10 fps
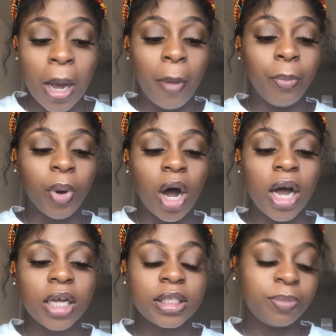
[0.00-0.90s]

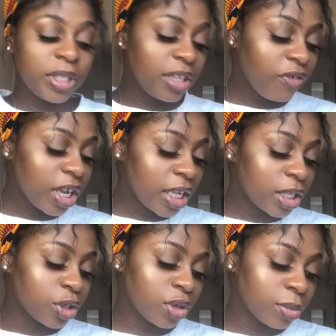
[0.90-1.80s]
But specifically in
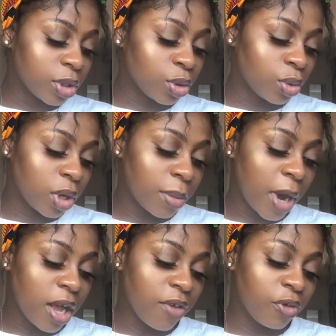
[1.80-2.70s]
the scripture, it's talking
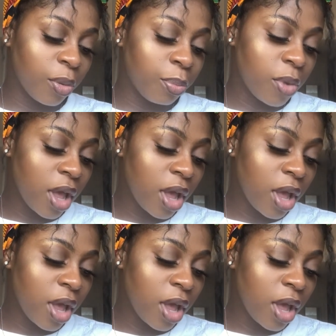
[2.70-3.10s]
about if you're...